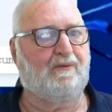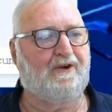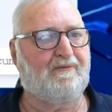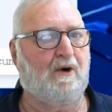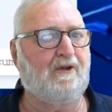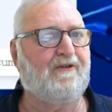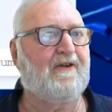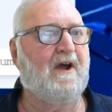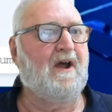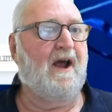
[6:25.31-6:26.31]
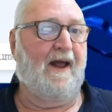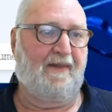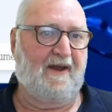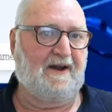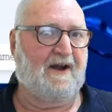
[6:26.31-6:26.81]
response.
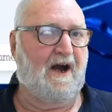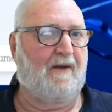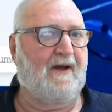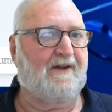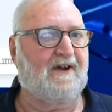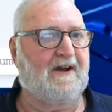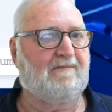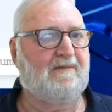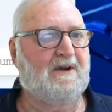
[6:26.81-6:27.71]
And there you go, that's it.